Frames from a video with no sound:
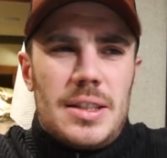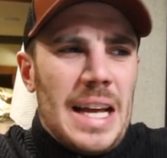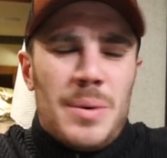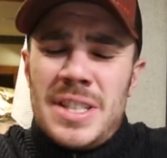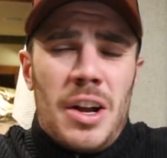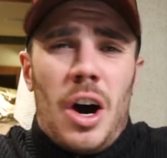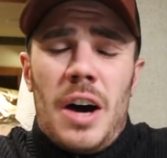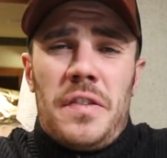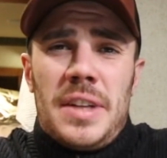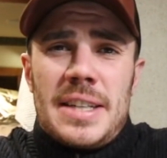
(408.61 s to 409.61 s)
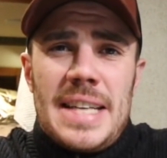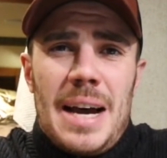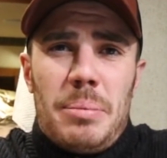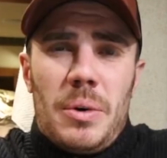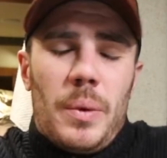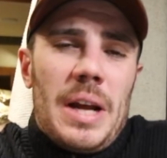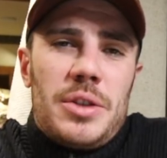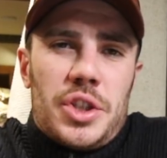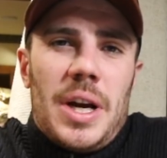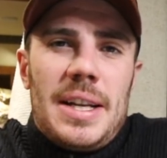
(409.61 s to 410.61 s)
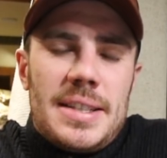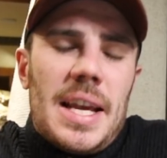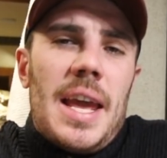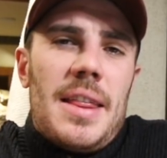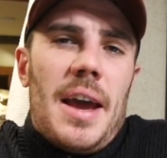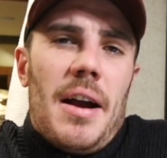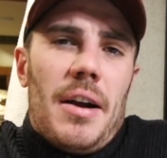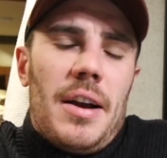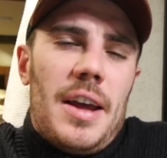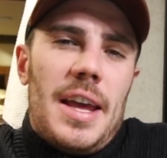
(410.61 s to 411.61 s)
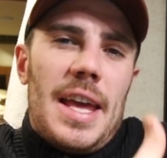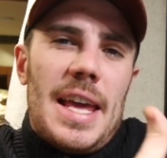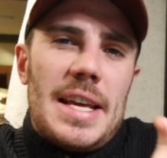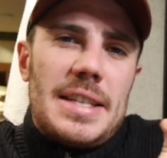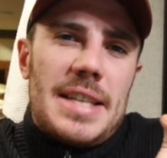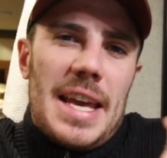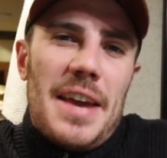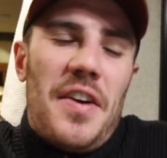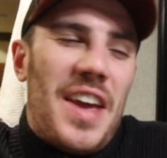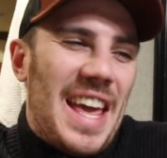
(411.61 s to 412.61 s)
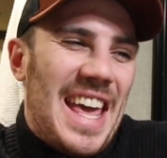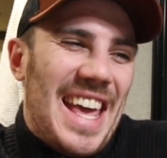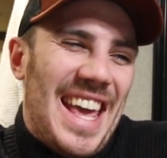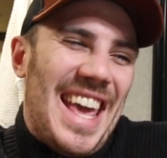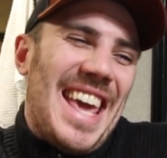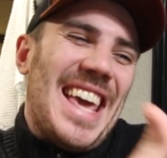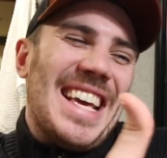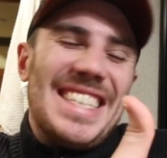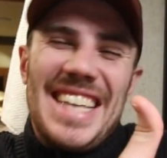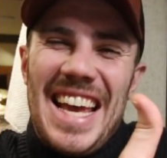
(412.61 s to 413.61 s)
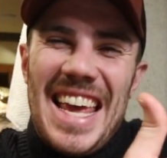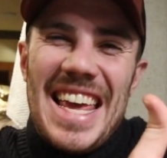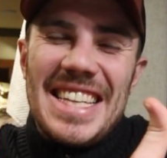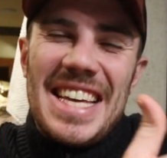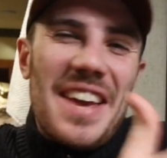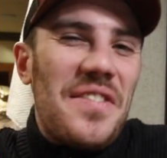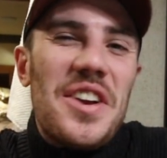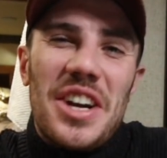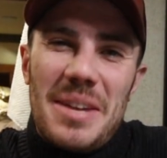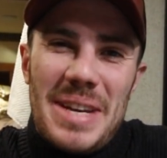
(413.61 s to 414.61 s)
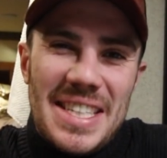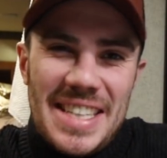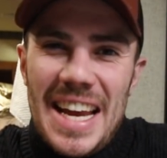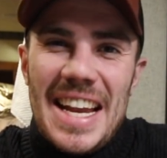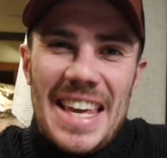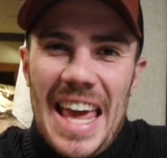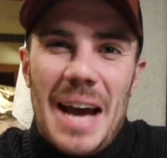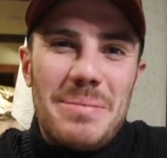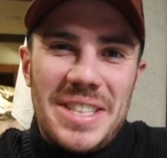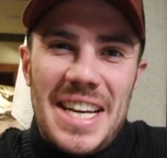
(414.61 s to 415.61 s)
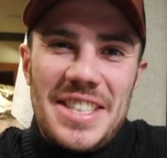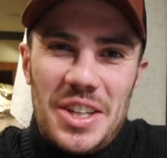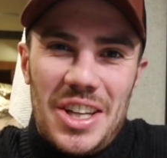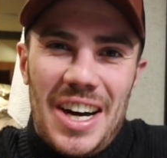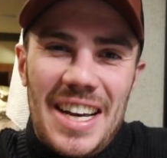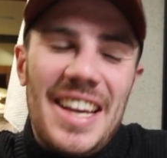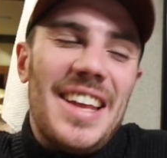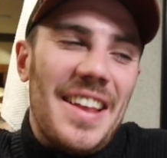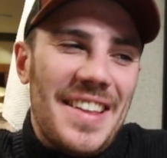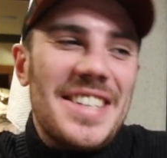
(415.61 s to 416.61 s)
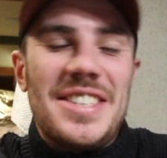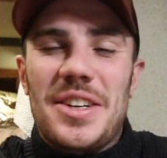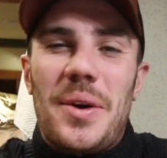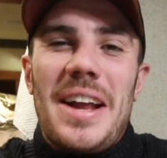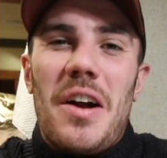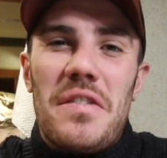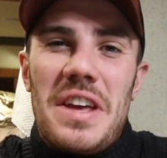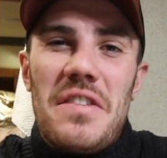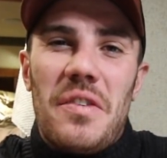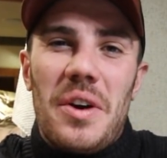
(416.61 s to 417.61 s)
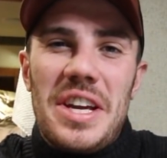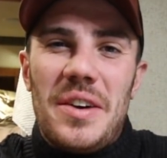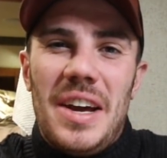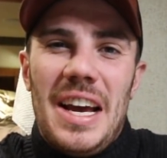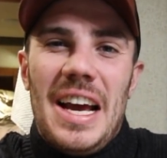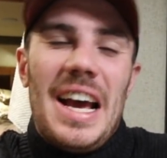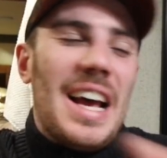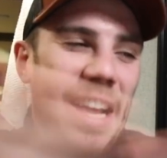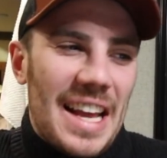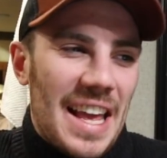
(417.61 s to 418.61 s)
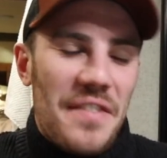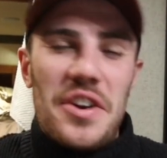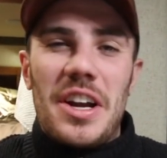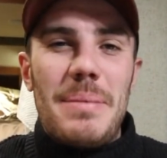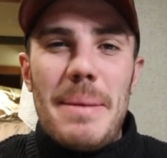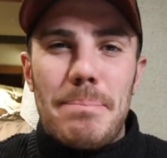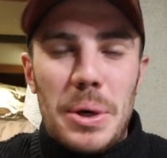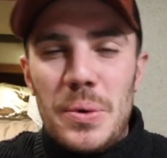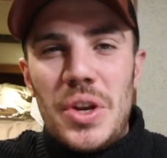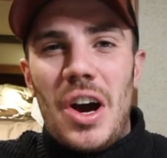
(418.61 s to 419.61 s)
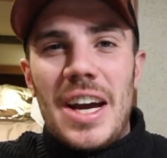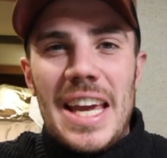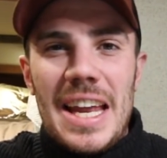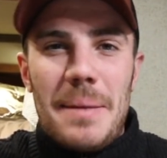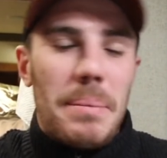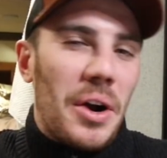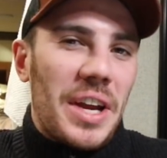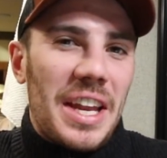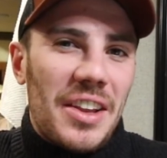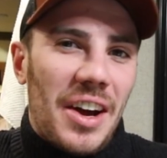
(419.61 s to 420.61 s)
That was an awful example. What I was trying to say there is if you're gonna be staying at campsites a lot, then this is a great RV for you. If you're gonna be boondocking in parking